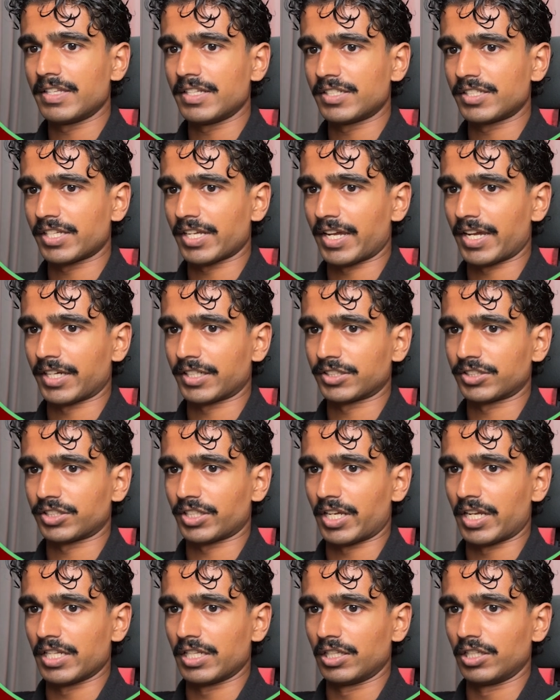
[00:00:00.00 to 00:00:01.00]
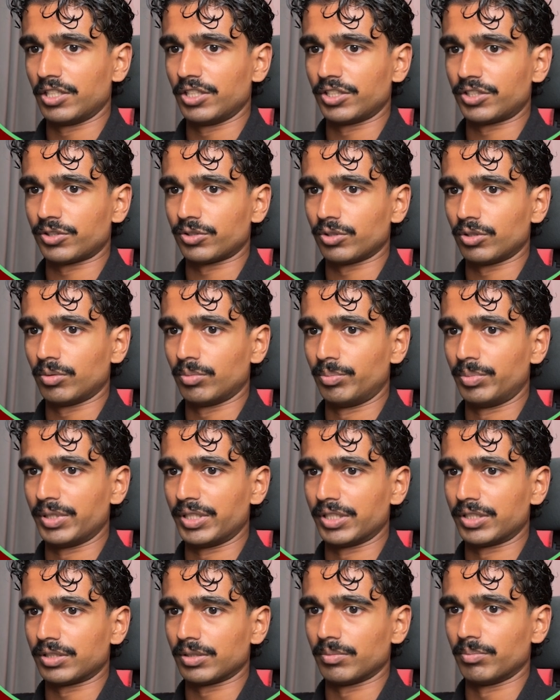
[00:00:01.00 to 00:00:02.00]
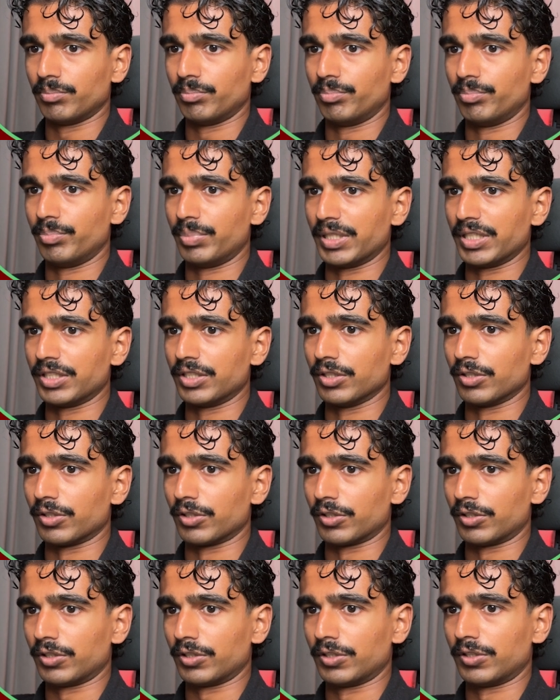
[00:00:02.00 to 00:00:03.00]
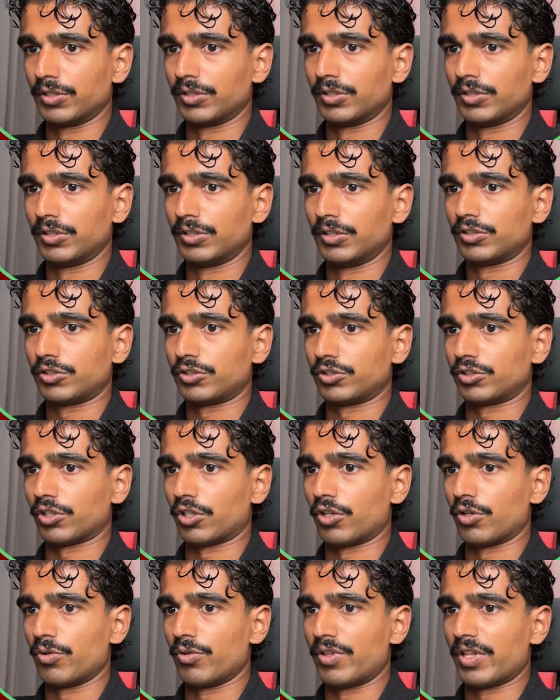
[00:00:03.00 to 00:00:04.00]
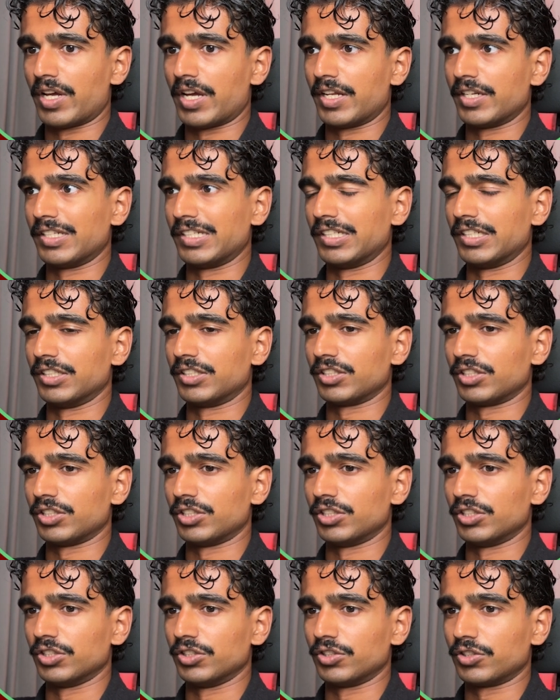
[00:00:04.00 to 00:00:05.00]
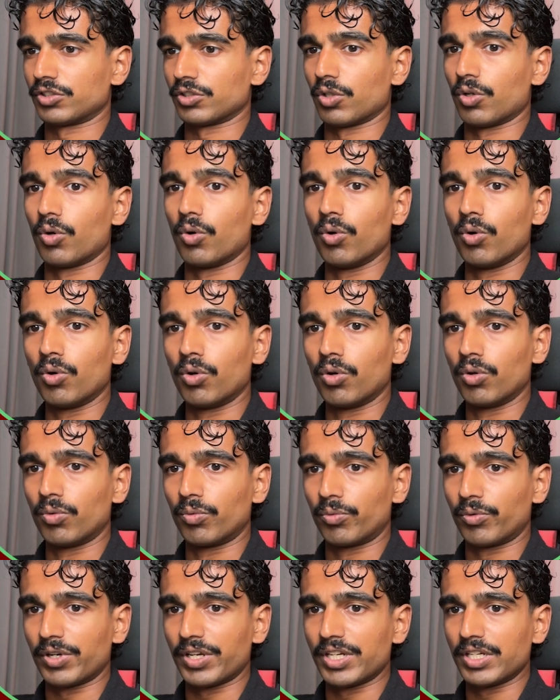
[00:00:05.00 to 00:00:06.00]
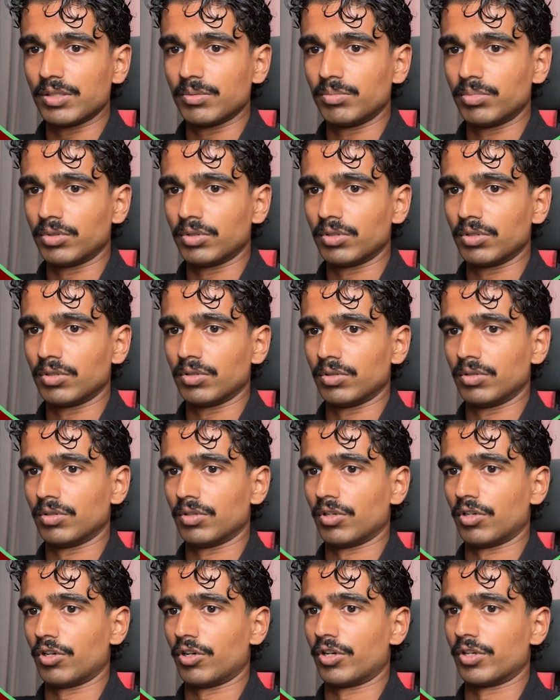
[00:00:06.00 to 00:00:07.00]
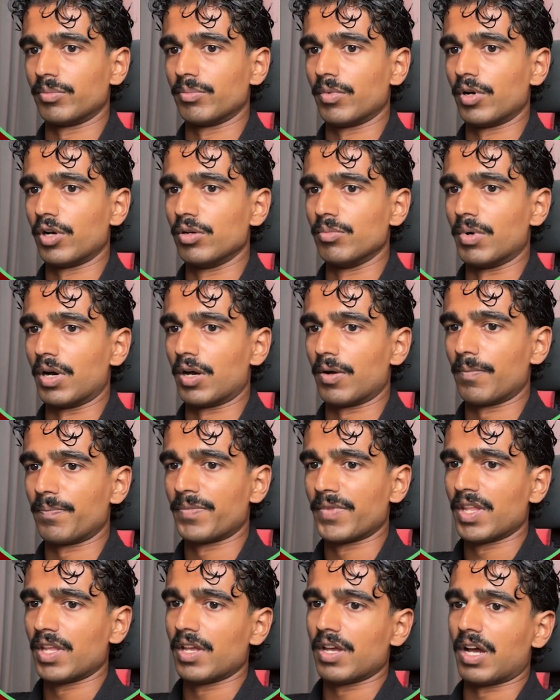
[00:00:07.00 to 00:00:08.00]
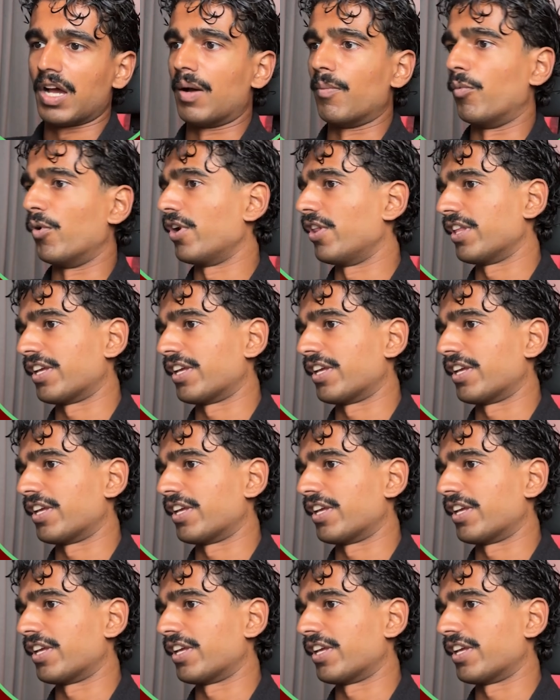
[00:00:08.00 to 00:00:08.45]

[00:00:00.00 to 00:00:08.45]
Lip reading: the text a little bit bigger so that it is all readable on mobile. One